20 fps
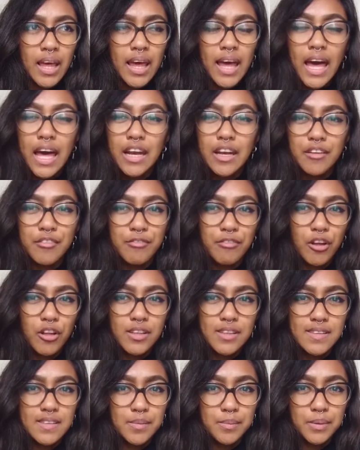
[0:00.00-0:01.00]
had it
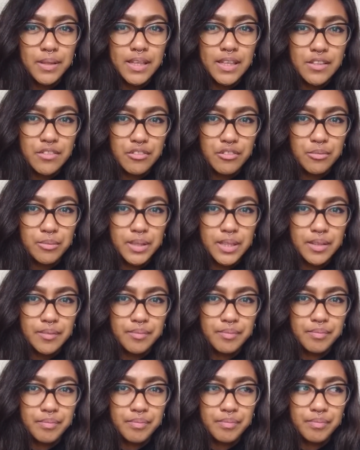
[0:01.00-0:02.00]
fall into place for me.
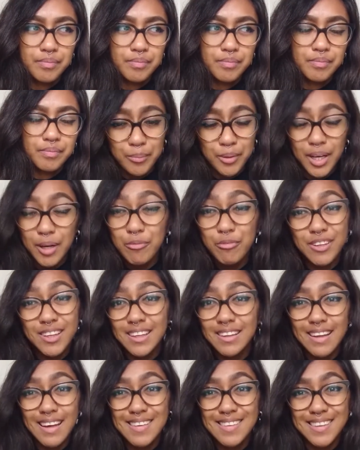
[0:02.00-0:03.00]
But I'm
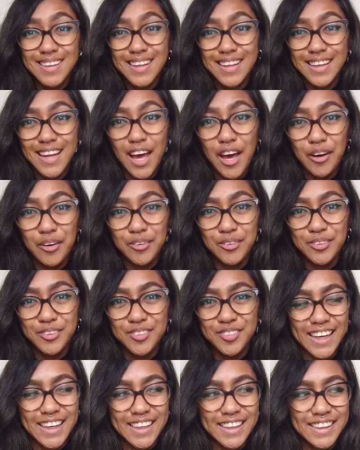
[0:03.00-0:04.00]
realizing it now.
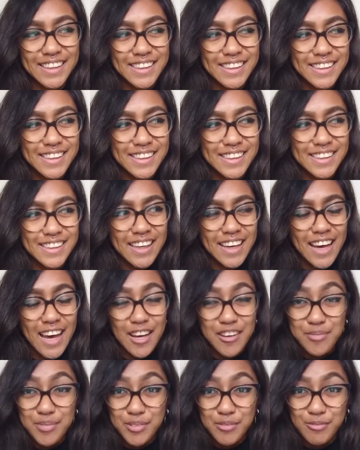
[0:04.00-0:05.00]
And
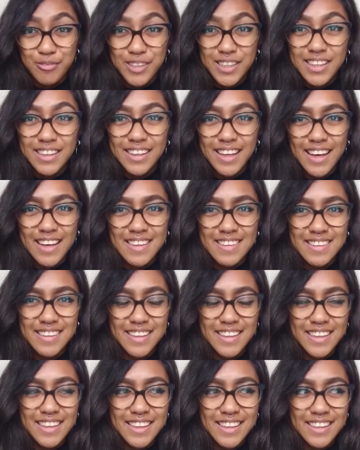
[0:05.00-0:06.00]
I've been
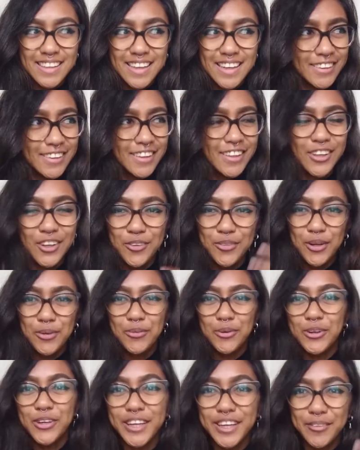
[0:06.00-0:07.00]
realizing it,
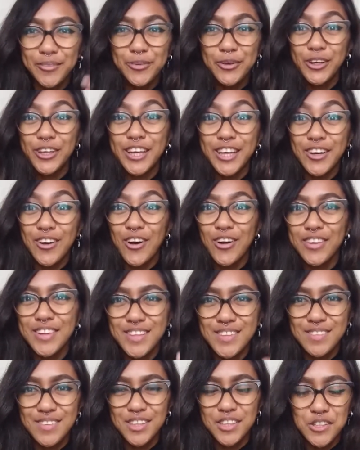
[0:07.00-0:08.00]
while working on
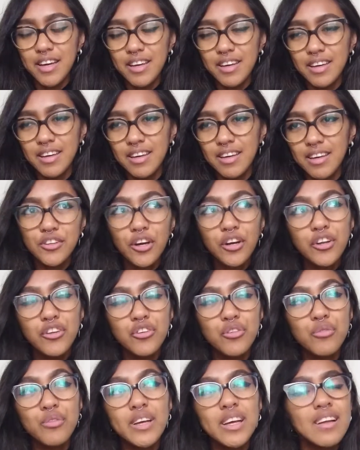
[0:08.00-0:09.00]
these videos. I started
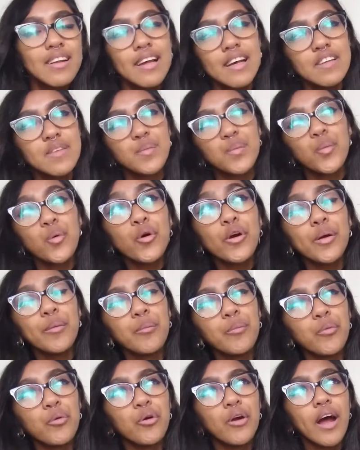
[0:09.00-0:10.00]
to realize more
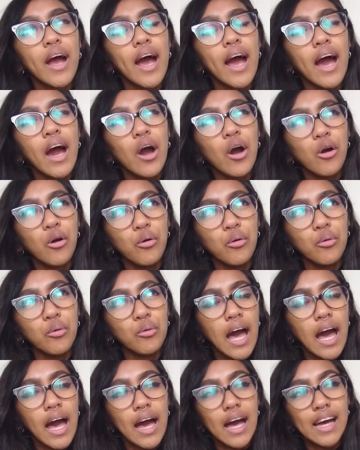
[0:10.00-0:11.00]
and more how
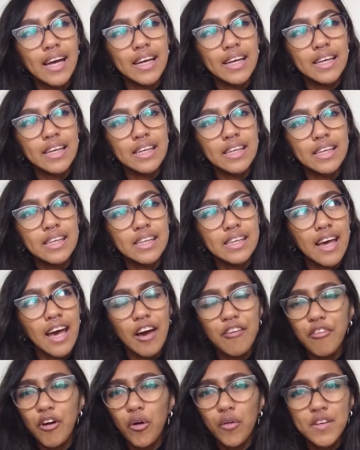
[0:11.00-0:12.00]
I
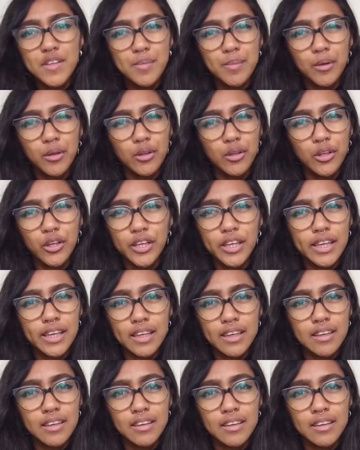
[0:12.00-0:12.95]
have always been looking.